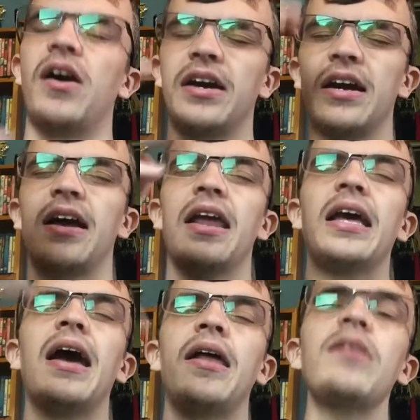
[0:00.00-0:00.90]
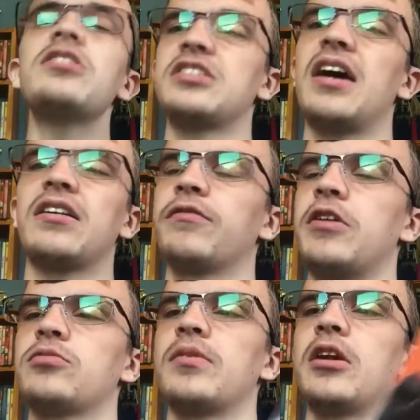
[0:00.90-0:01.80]
I, got, I, I was the guy
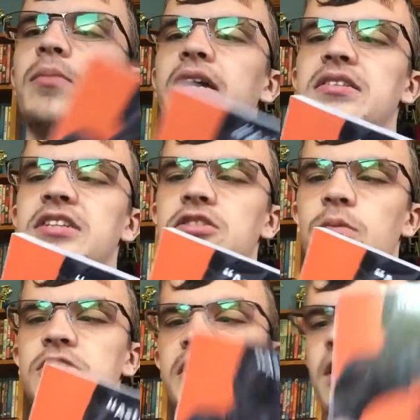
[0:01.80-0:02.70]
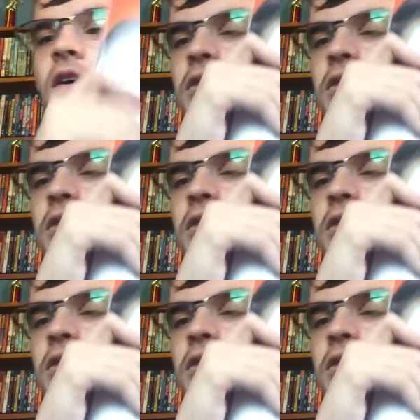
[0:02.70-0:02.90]
confused when Near Man Condition was like, oh,